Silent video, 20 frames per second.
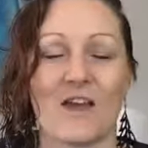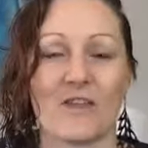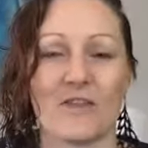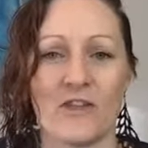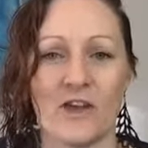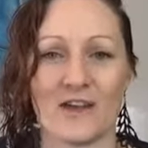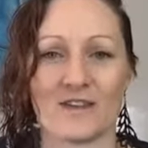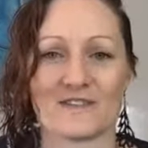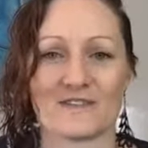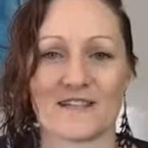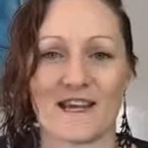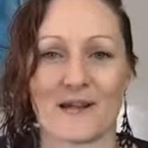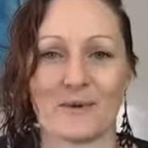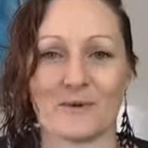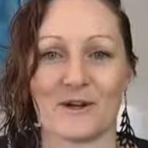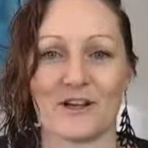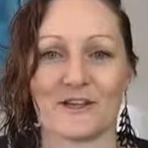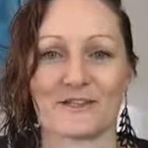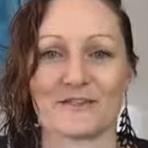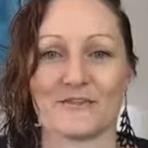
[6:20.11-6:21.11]
Thursday
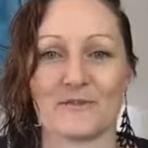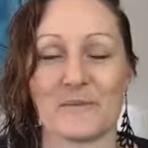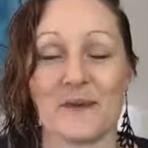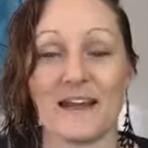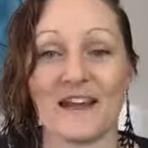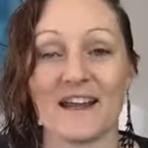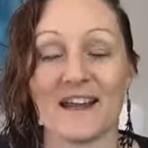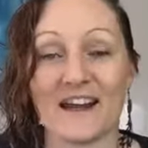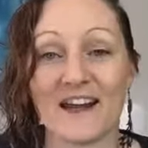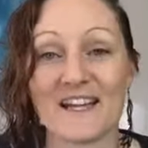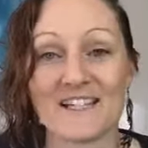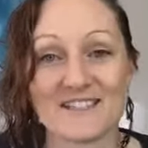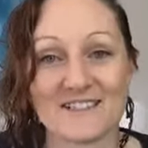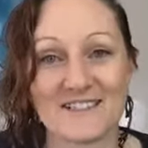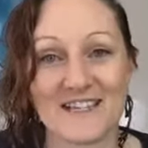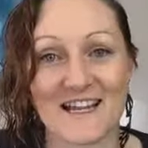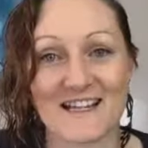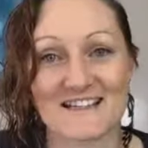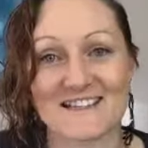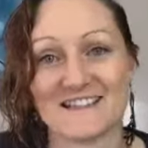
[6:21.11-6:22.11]
worked for me, and I
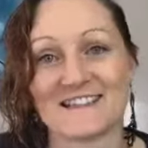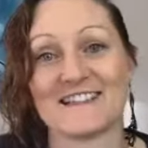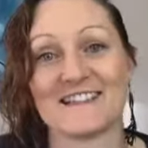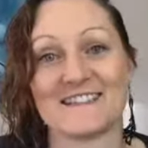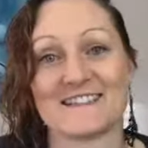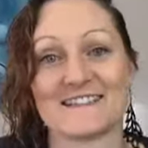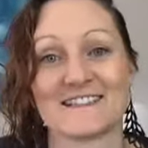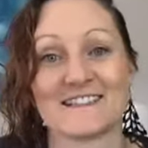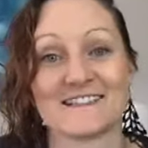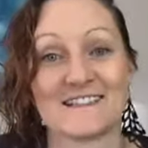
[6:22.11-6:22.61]
just answered this